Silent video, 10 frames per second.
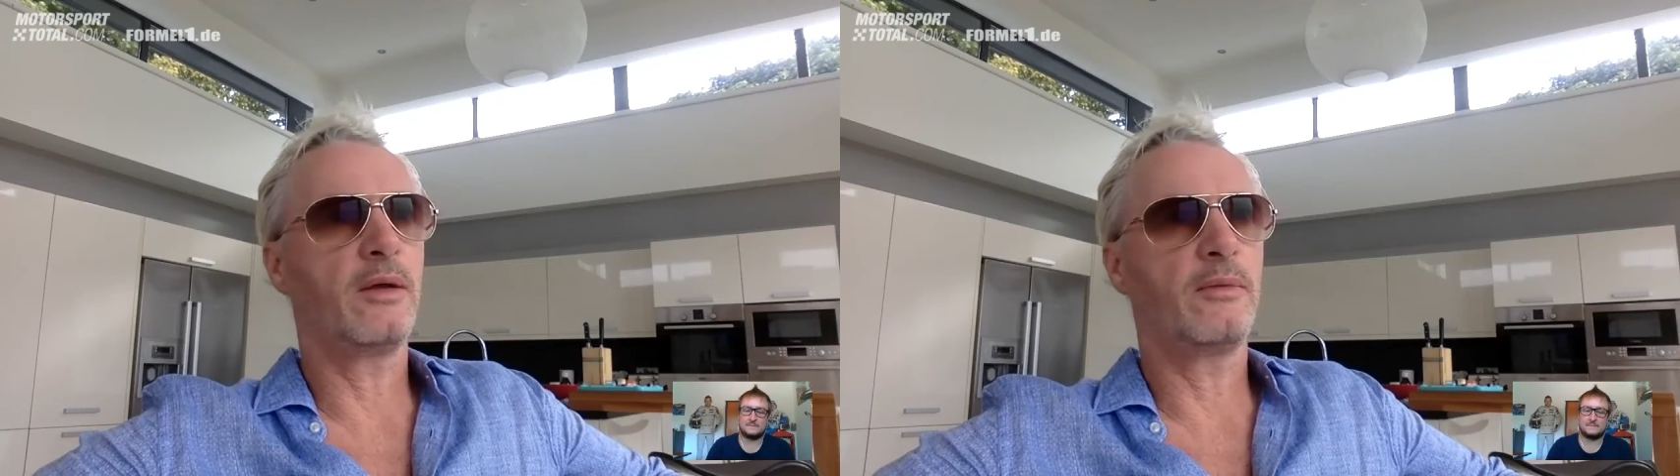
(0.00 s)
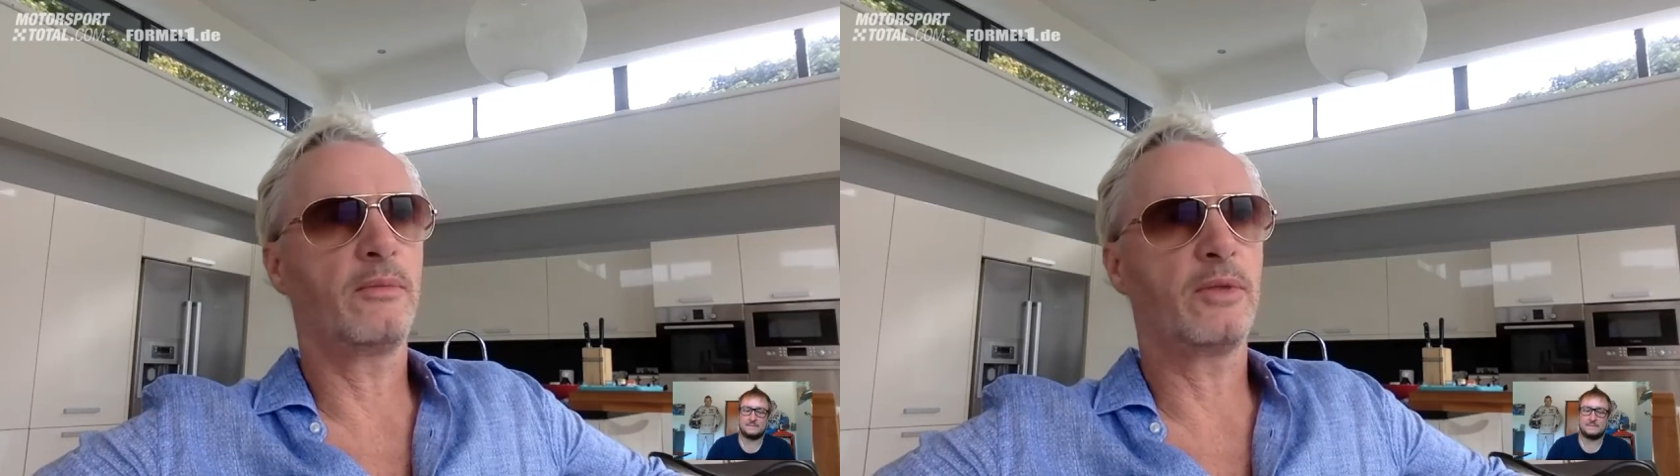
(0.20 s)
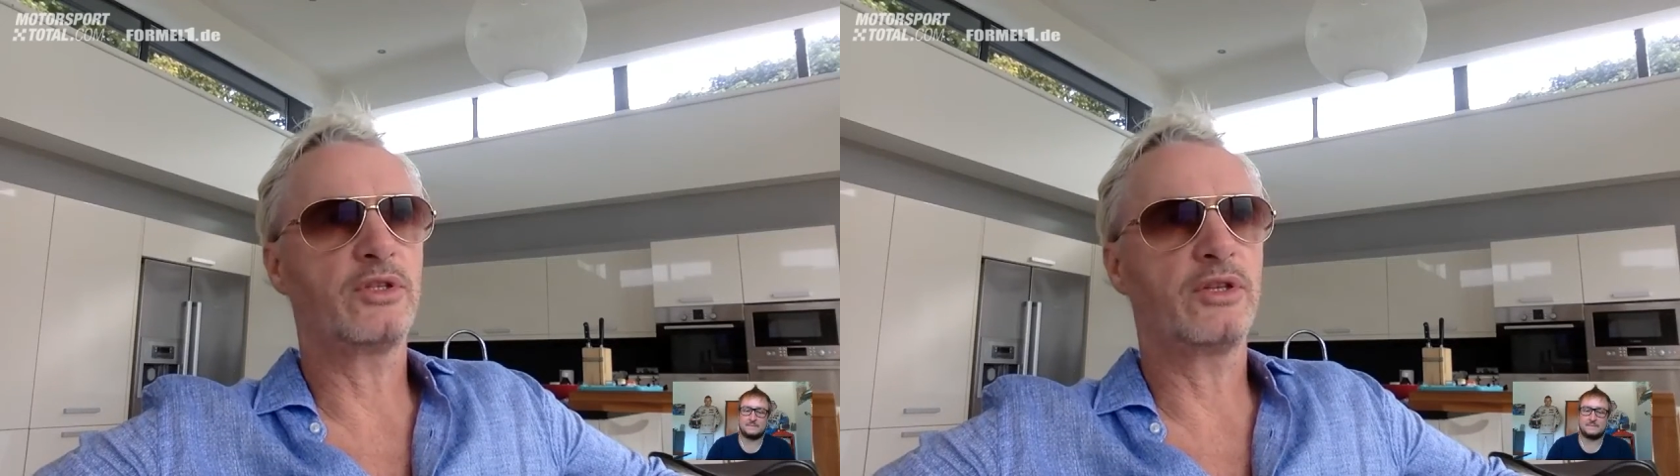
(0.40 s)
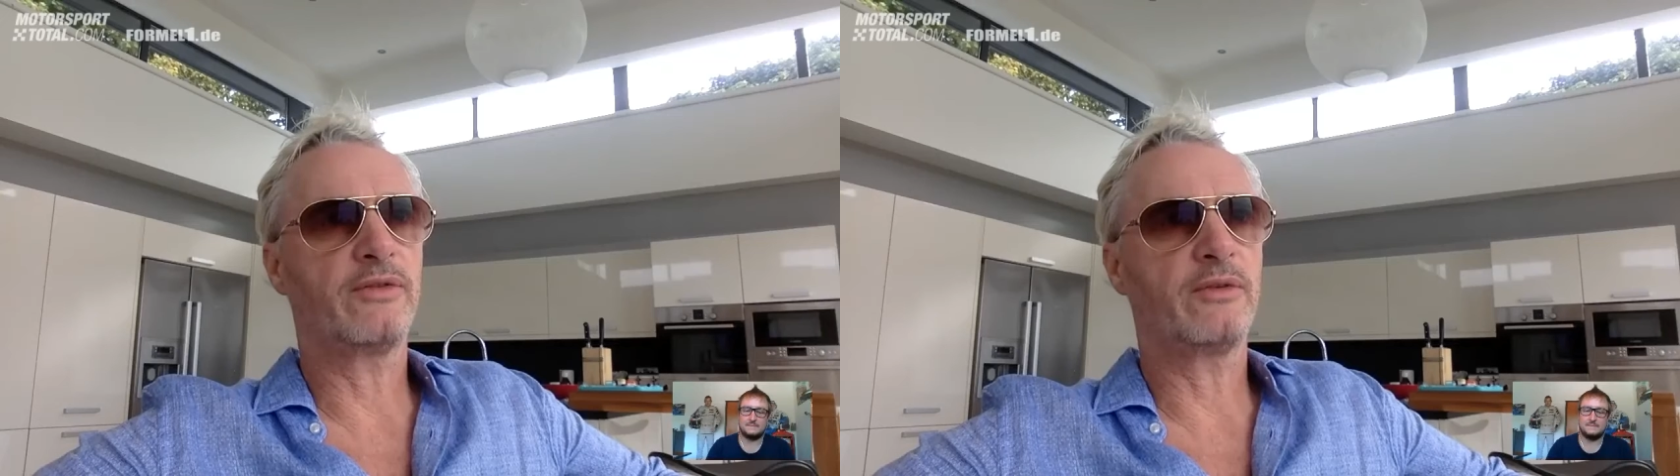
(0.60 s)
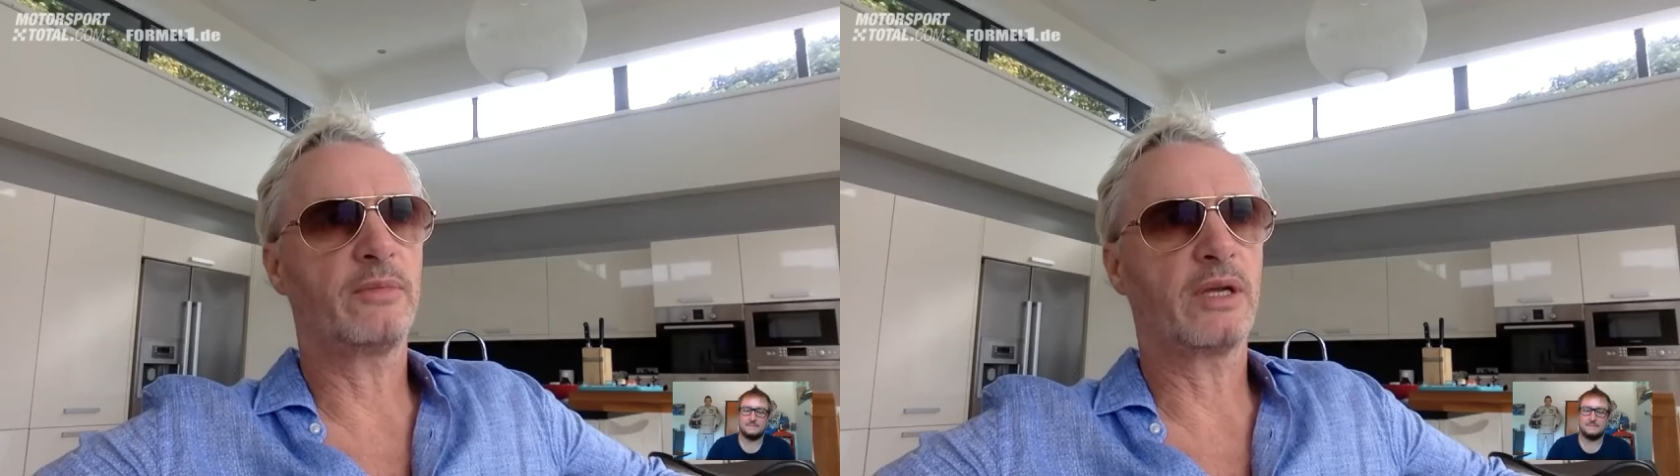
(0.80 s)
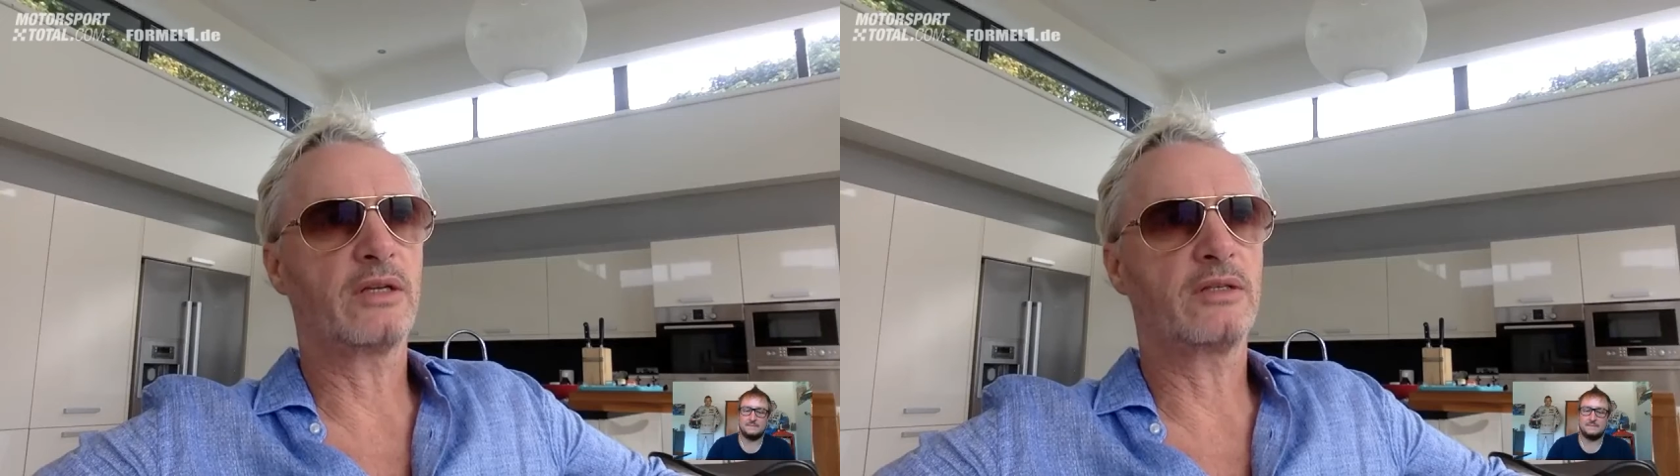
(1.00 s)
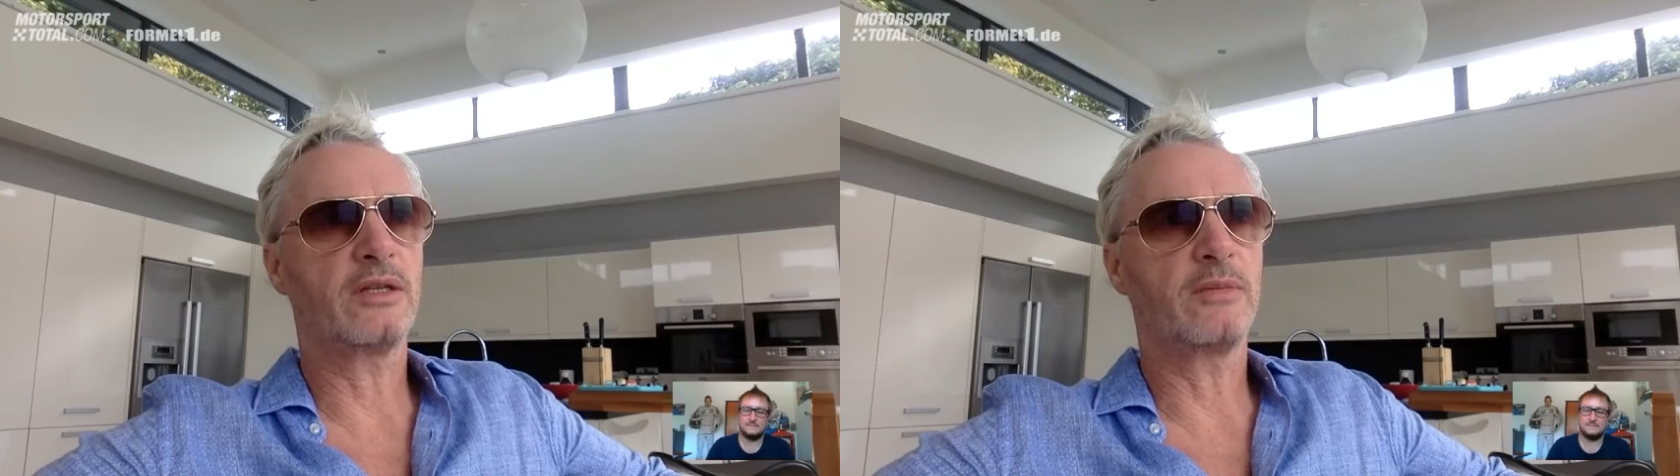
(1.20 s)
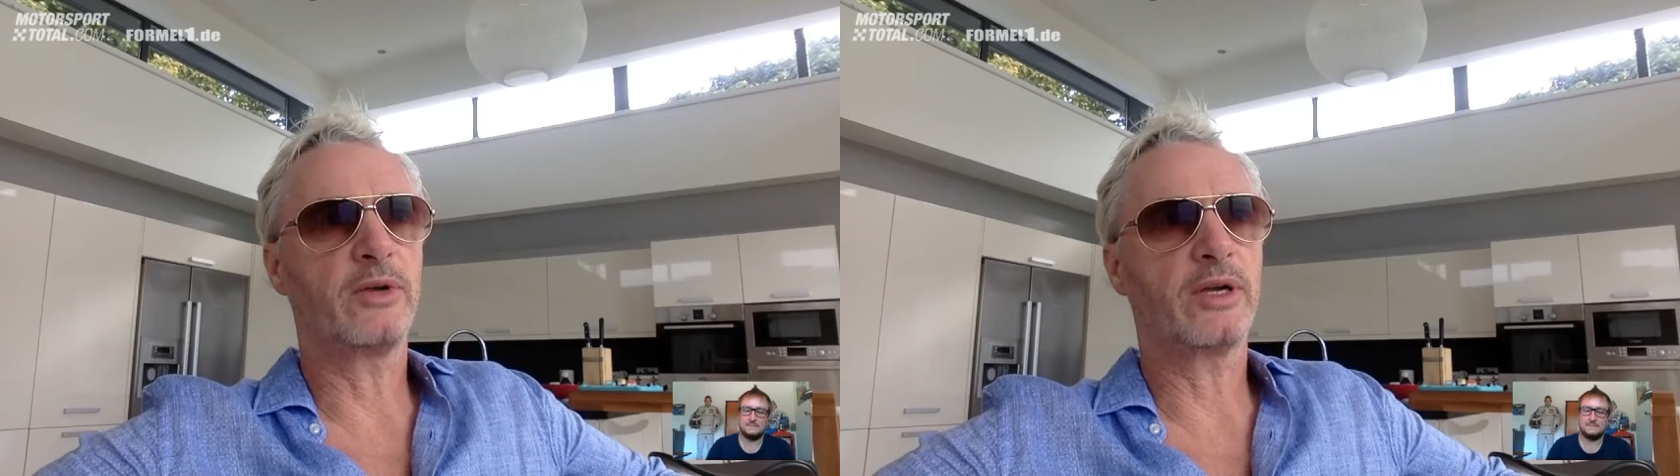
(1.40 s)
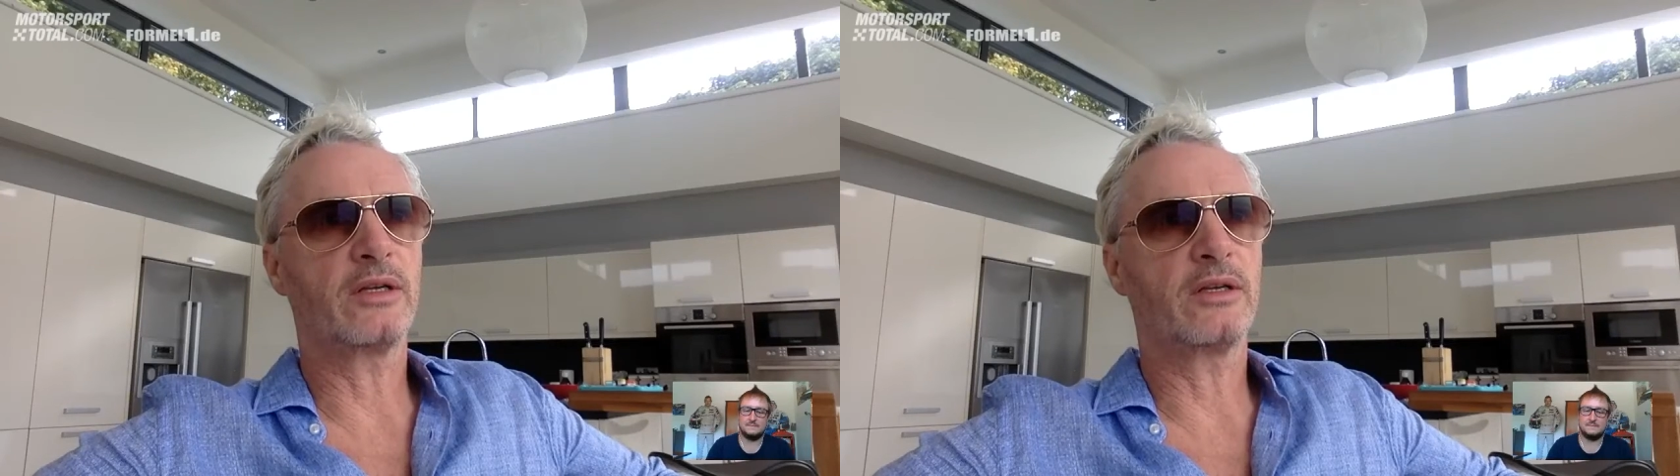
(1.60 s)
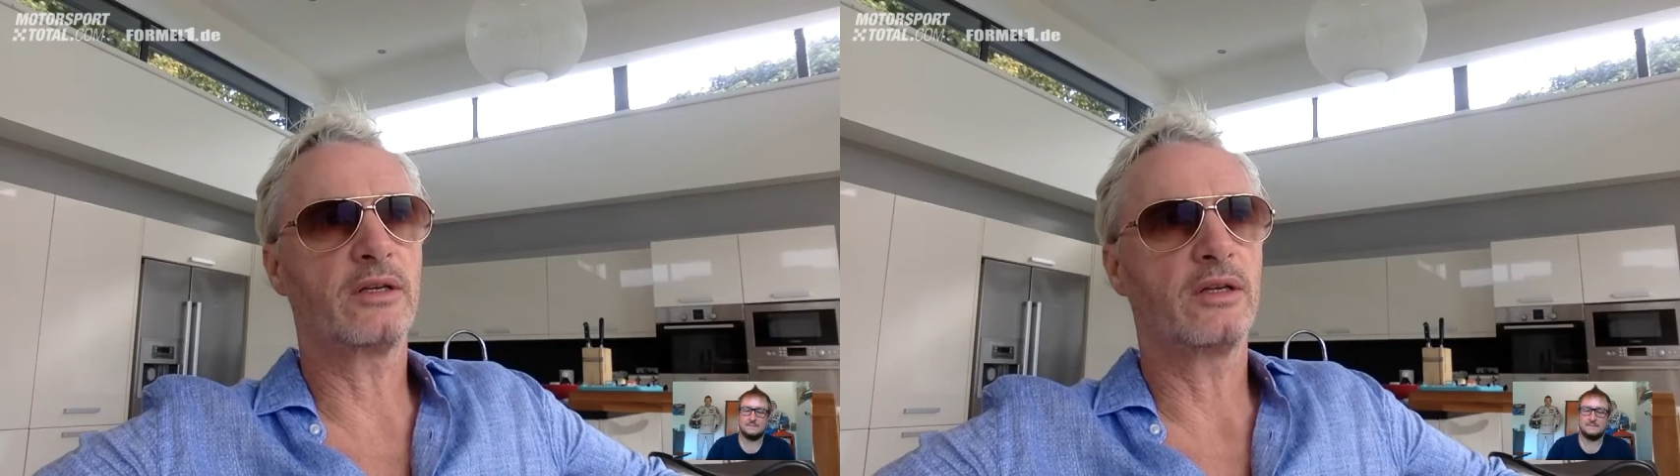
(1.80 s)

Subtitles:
much different, because the American,